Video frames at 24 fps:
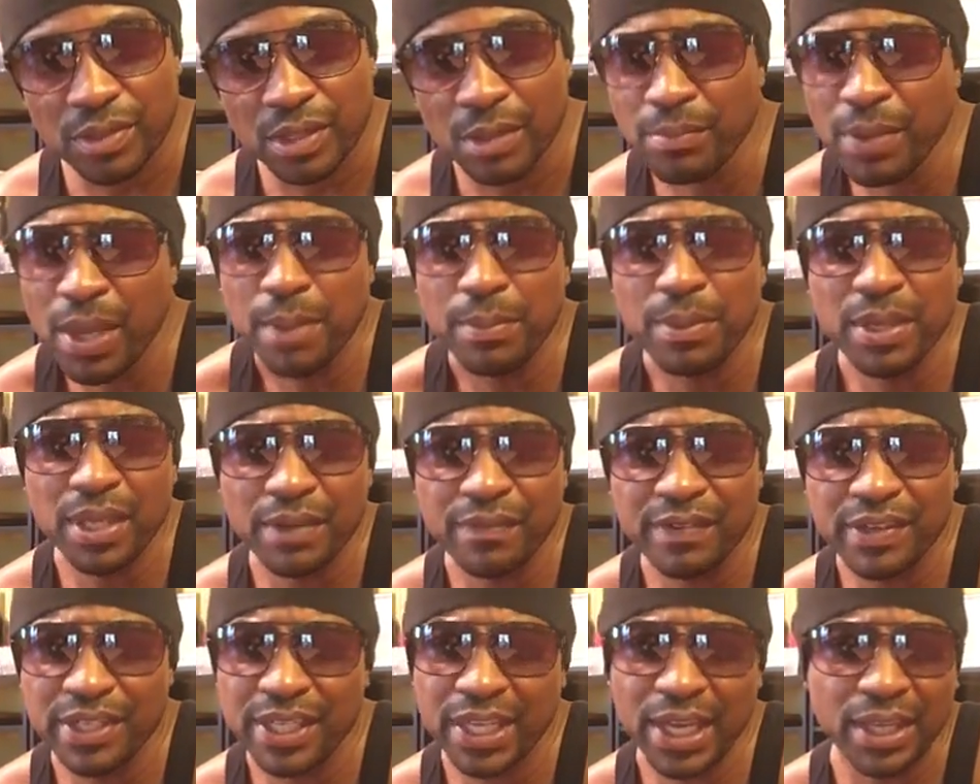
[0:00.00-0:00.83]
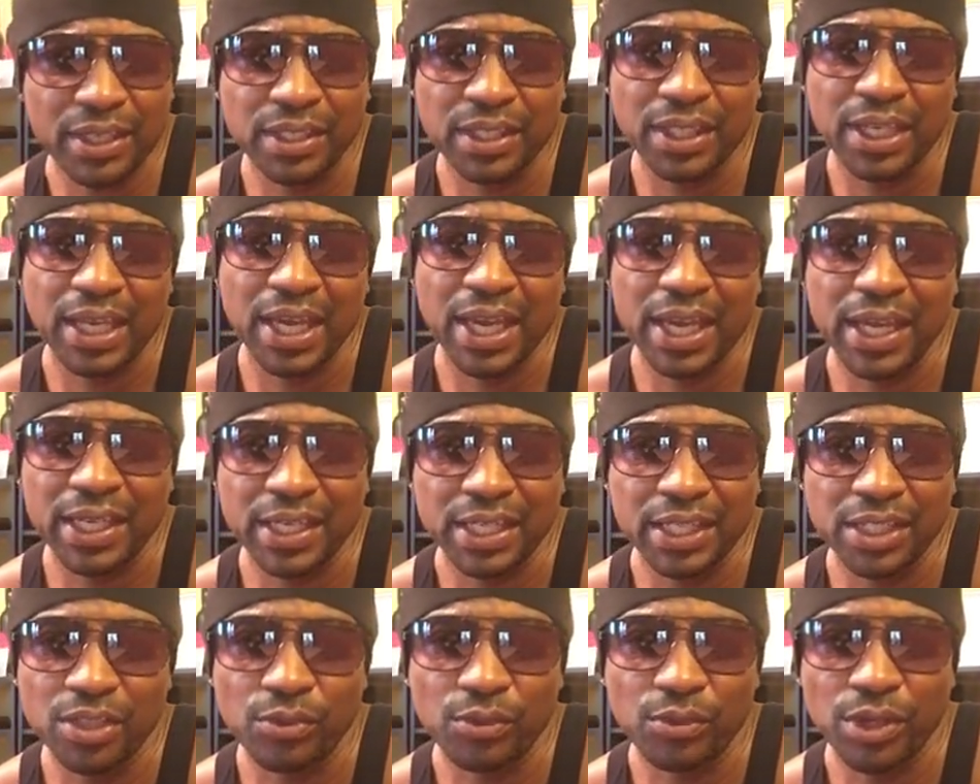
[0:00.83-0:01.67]
Maybe even down the line,
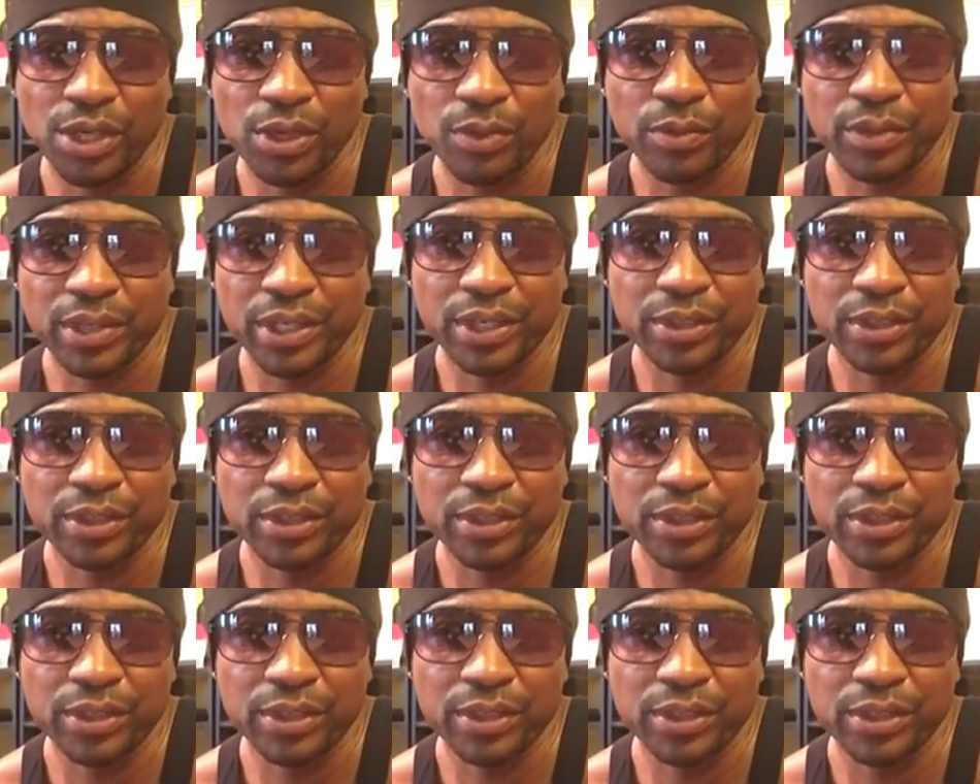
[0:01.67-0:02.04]
get in the ring with